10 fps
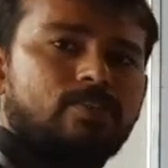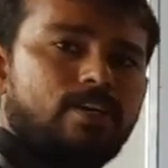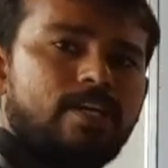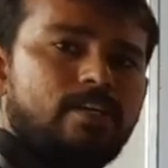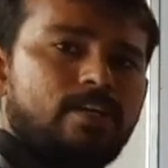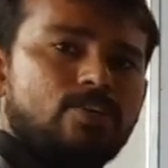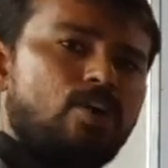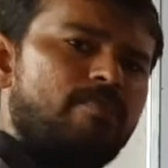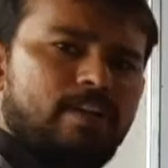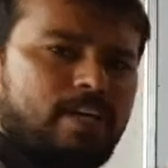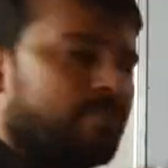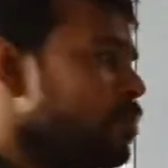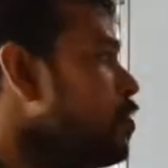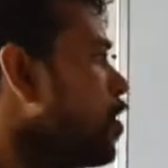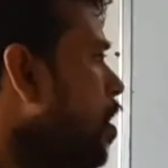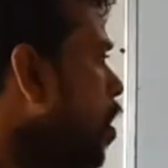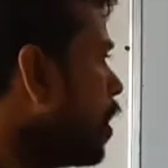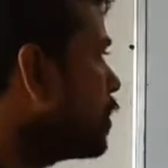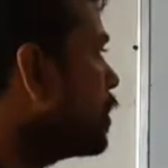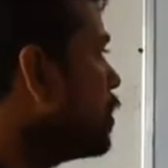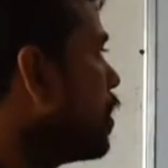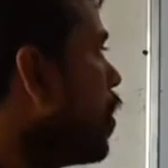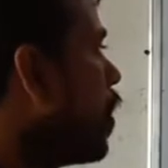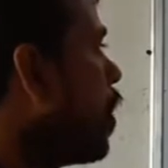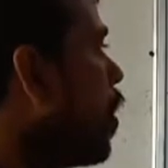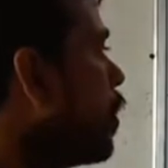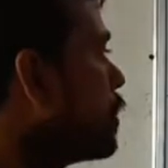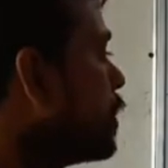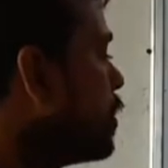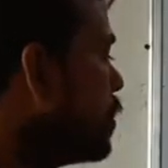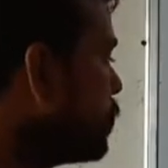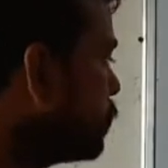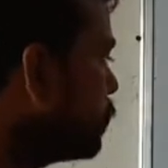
Okay, so I will give you all the